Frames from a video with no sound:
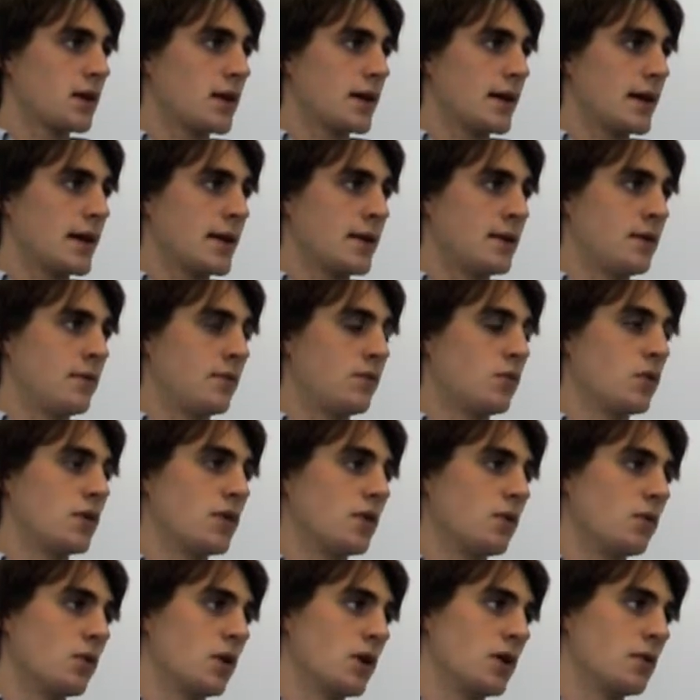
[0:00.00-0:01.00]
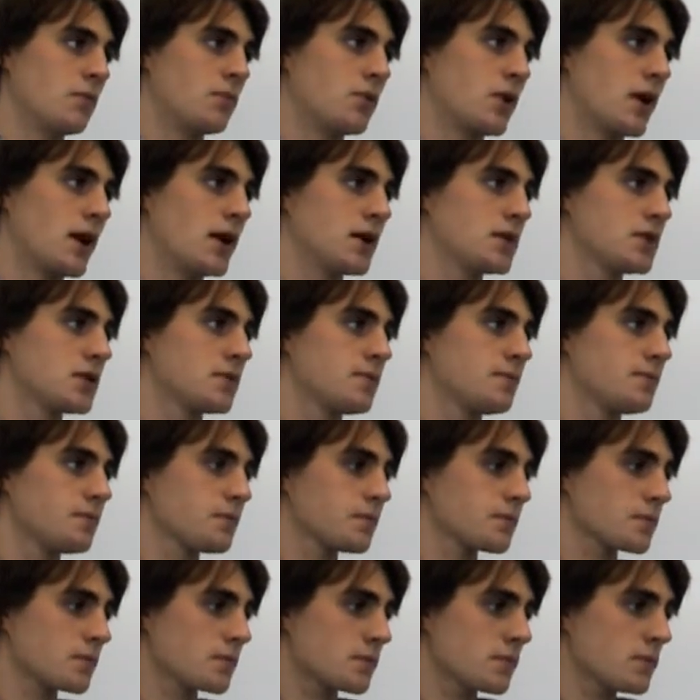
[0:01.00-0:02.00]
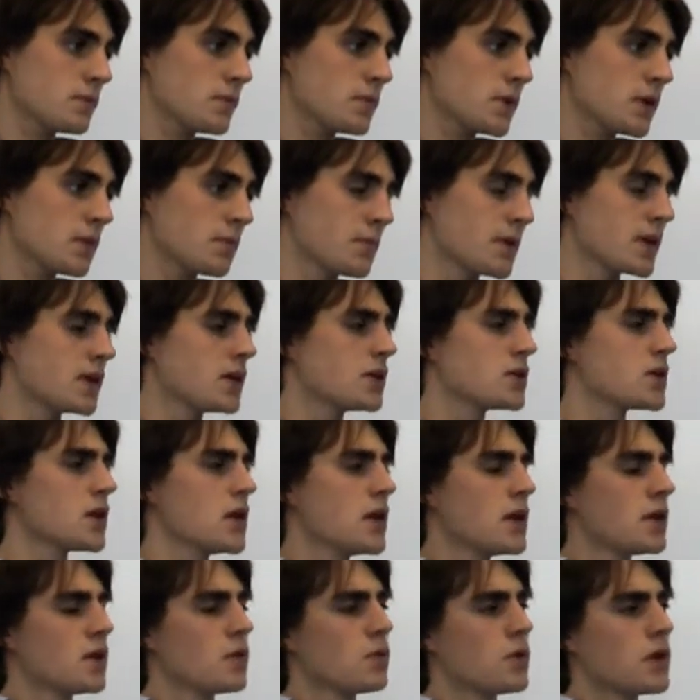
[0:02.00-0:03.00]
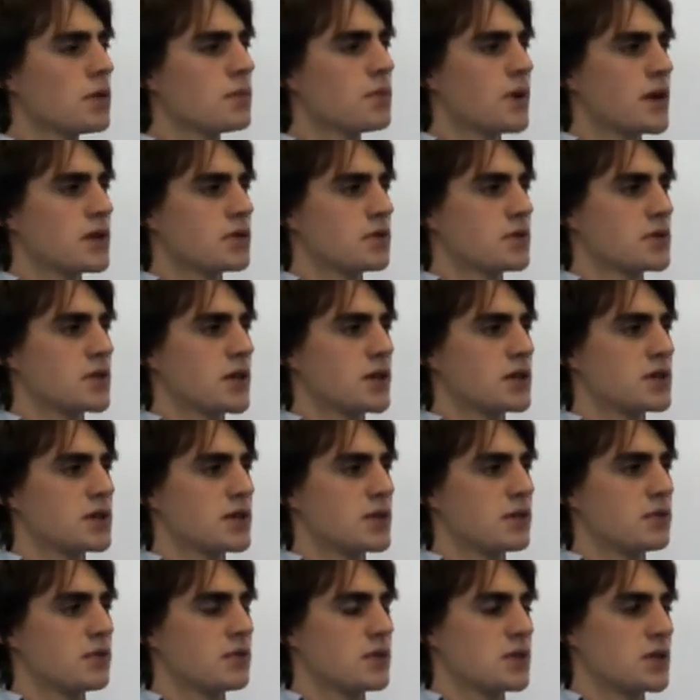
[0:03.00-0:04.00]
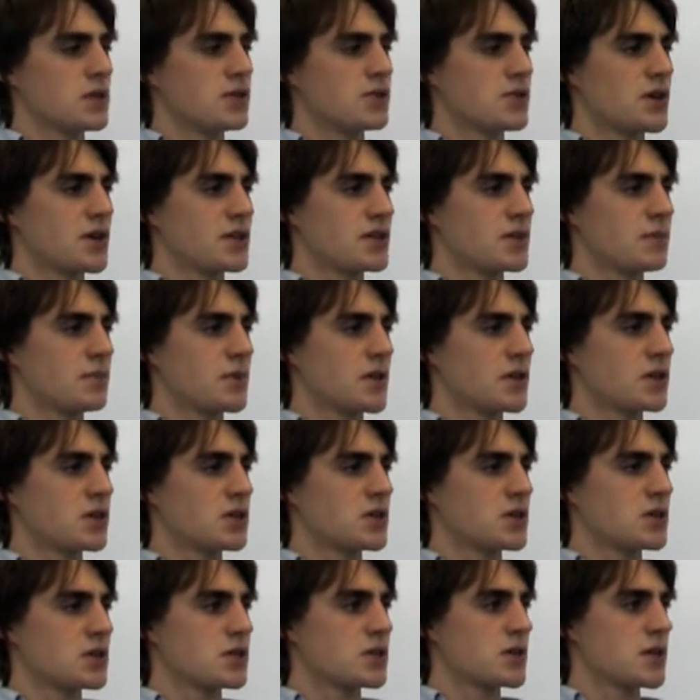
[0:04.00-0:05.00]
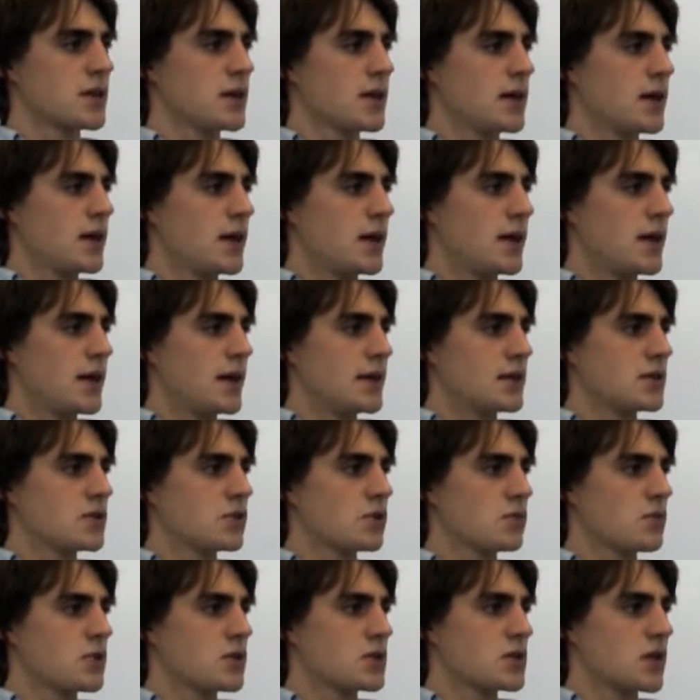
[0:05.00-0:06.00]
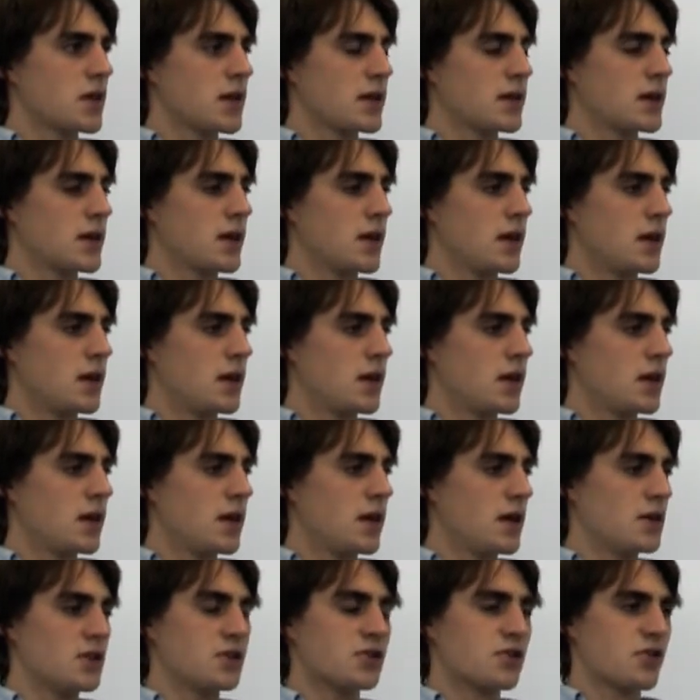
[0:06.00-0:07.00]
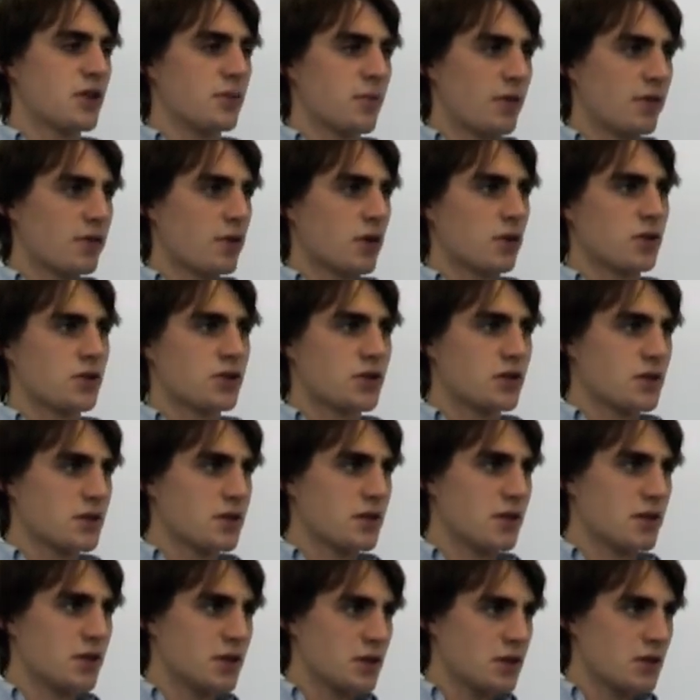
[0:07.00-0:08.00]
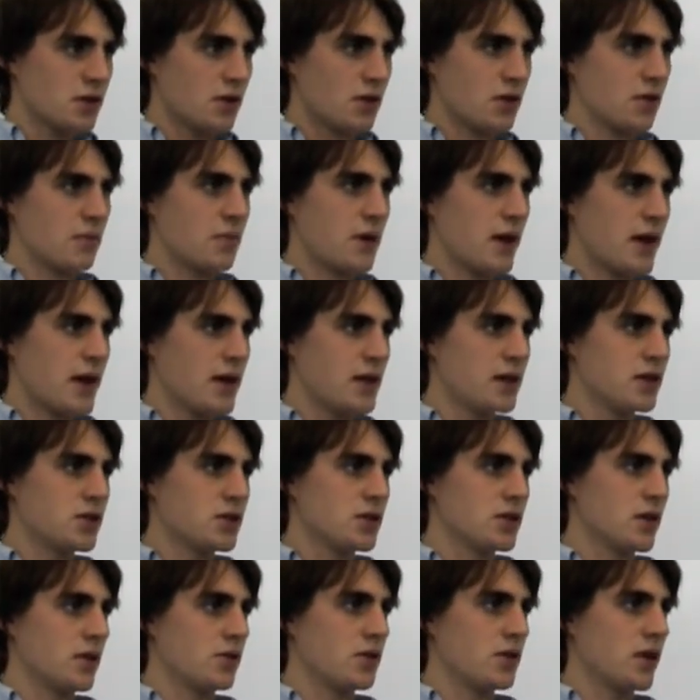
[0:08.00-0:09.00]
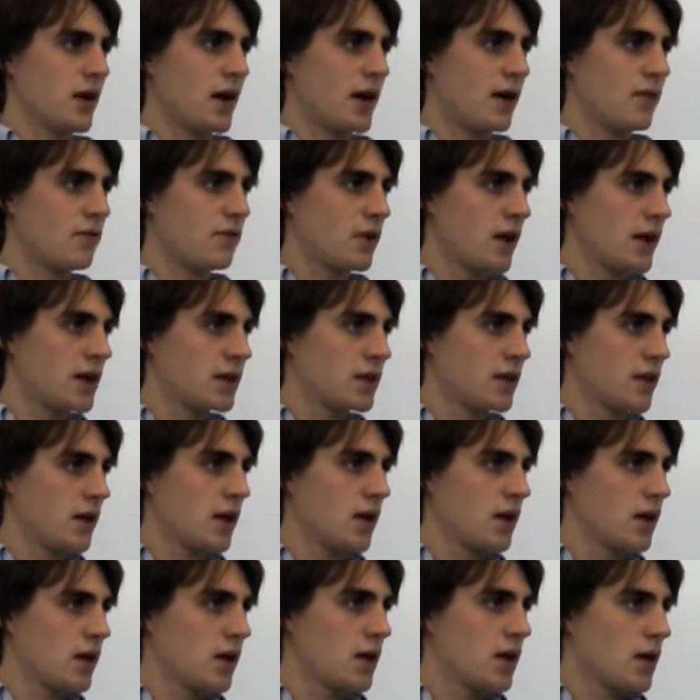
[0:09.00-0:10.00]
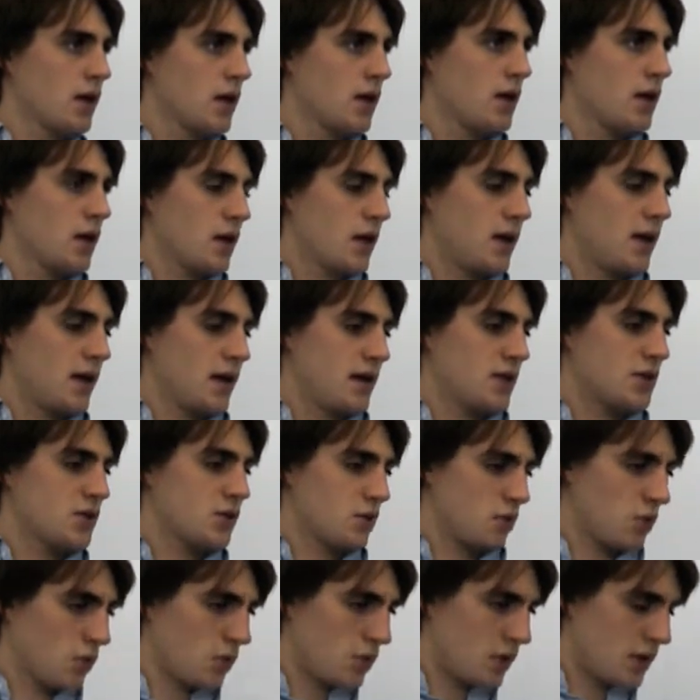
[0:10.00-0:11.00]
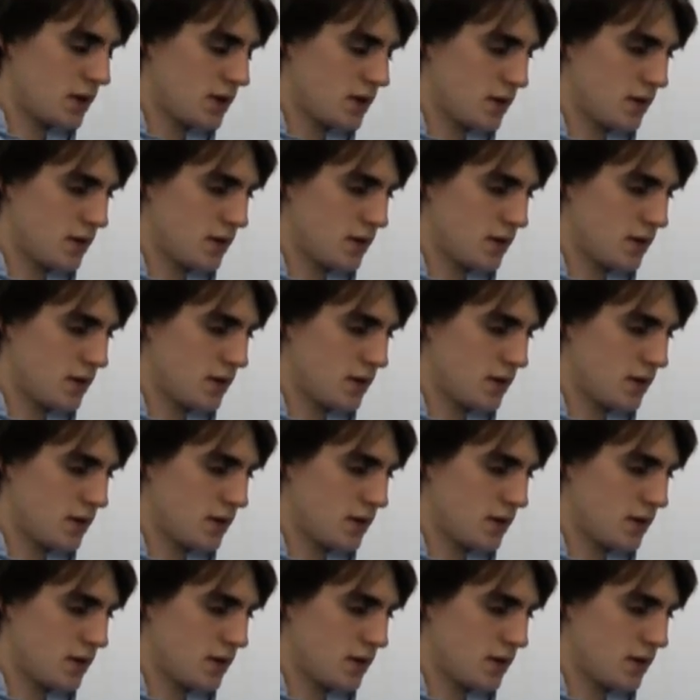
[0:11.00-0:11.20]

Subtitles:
And with the WordPress, because the WordPress was interesting because it's almost like a stream of consciousness on the page. You know, you have like it's all